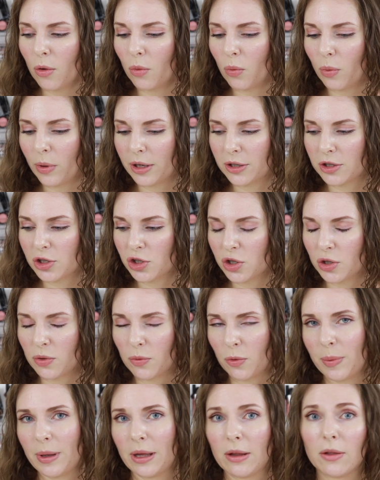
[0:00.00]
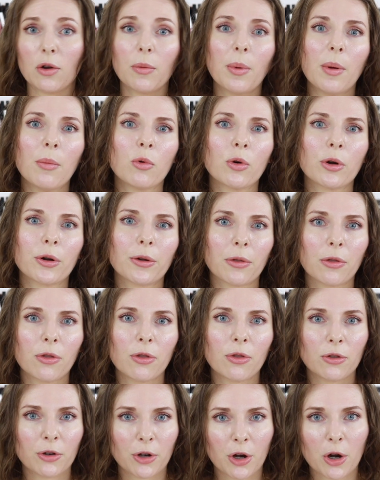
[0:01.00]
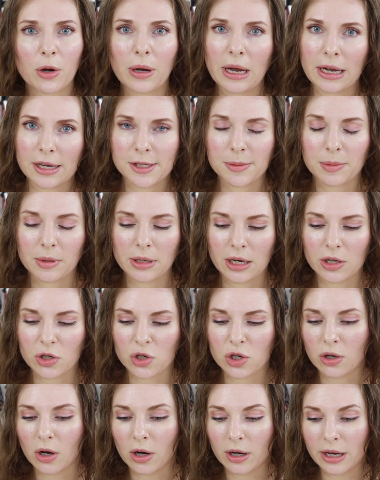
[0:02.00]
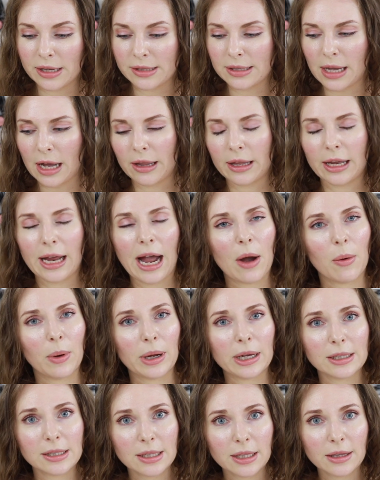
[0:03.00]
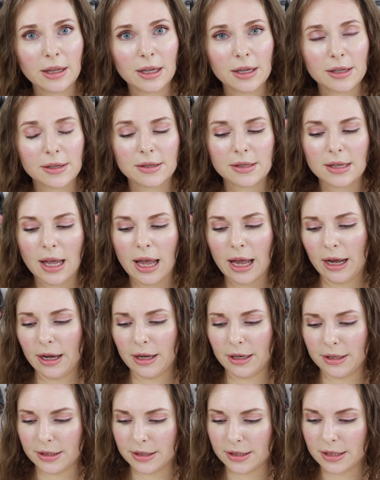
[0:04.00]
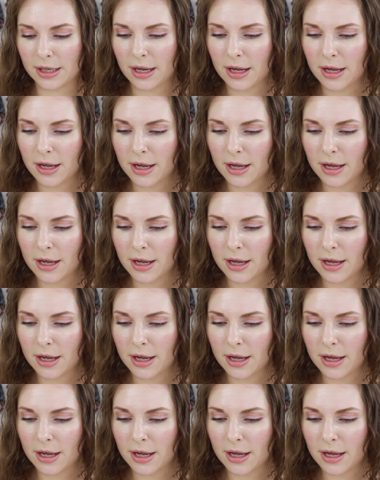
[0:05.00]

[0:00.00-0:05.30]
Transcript: which will be a little bit more thorough explanation on exactly how I did this. And